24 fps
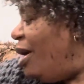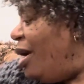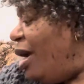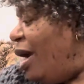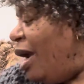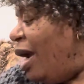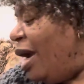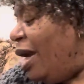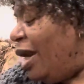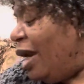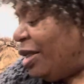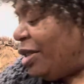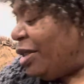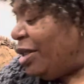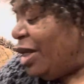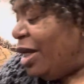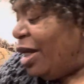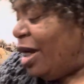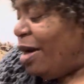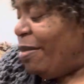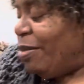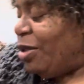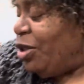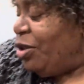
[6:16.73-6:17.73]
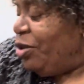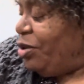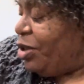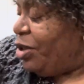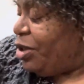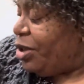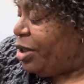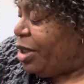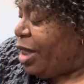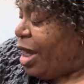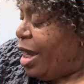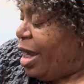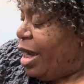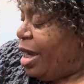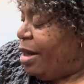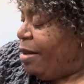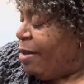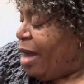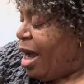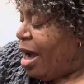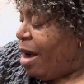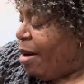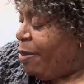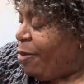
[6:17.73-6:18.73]
And I said I'm gonna do the same.
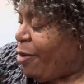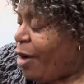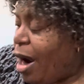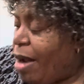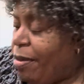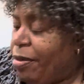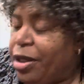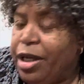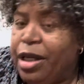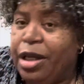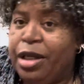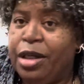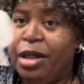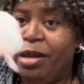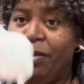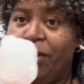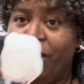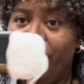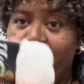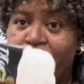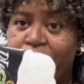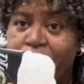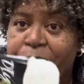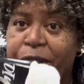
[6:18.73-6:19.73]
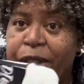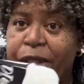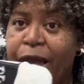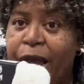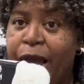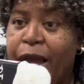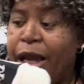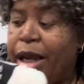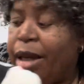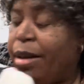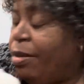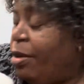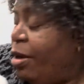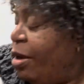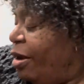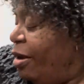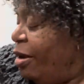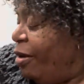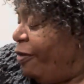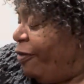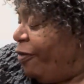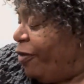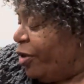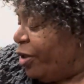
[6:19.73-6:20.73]
I'll probably end up doing the same
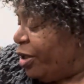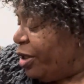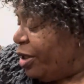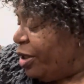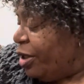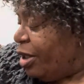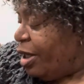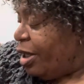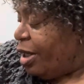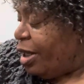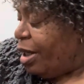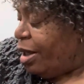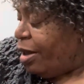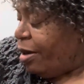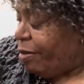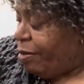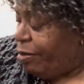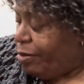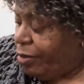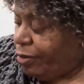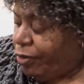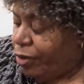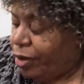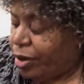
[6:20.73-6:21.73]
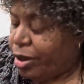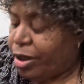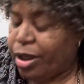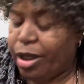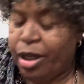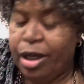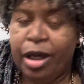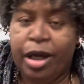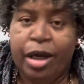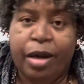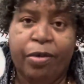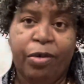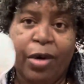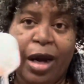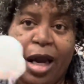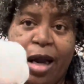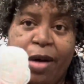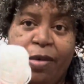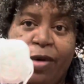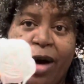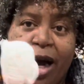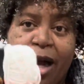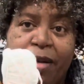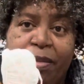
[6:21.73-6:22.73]
for the red,
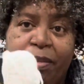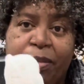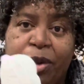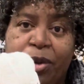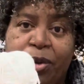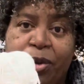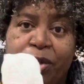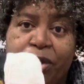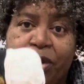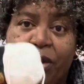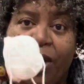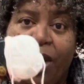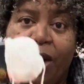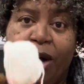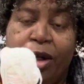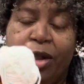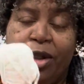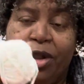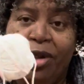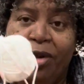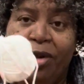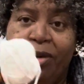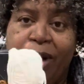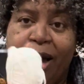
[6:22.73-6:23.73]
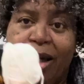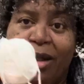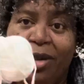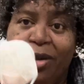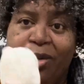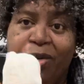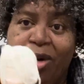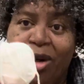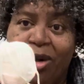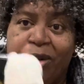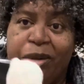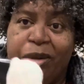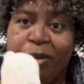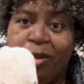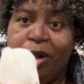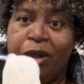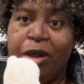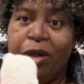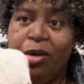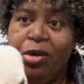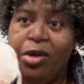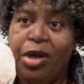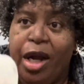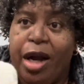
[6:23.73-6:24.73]
white, and blue shawl too. I do want some
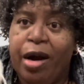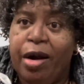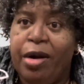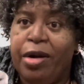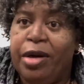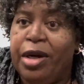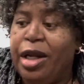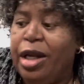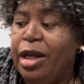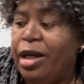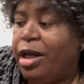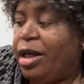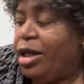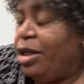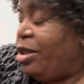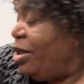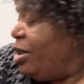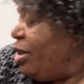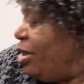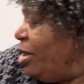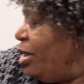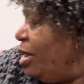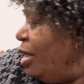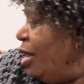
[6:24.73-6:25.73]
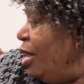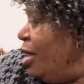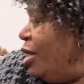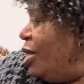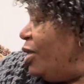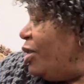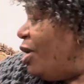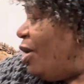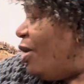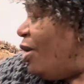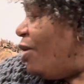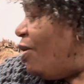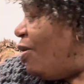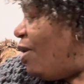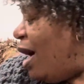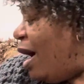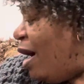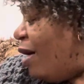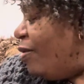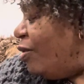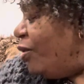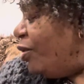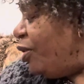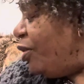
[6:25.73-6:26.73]
glow yarn in it. So I
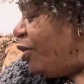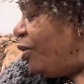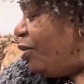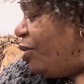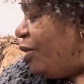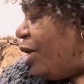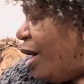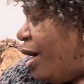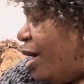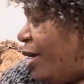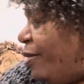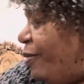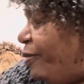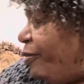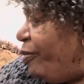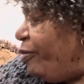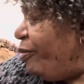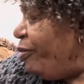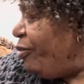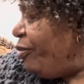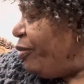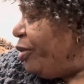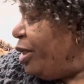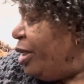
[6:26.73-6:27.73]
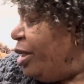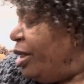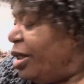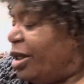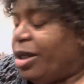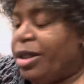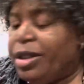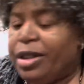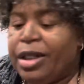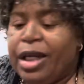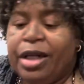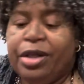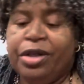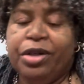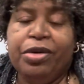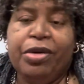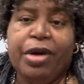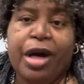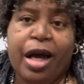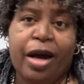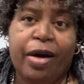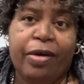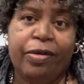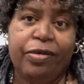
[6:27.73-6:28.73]
will do that. Because I do
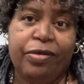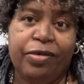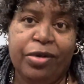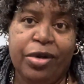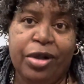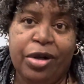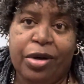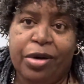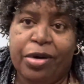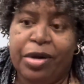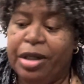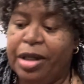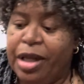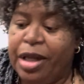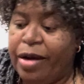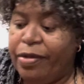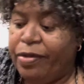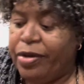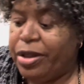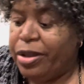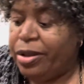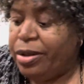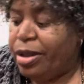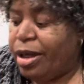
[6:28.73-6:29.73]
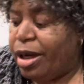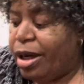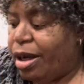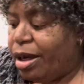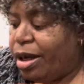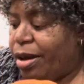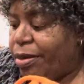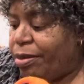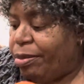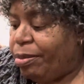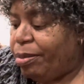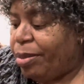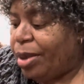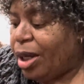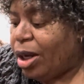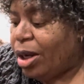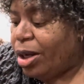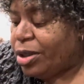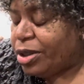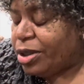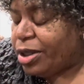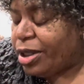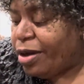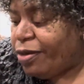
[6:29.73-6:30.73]
have, you know, 11
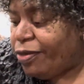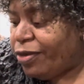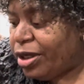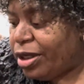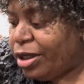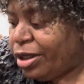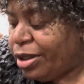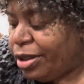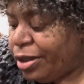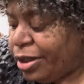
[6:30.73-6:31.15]
balls of it.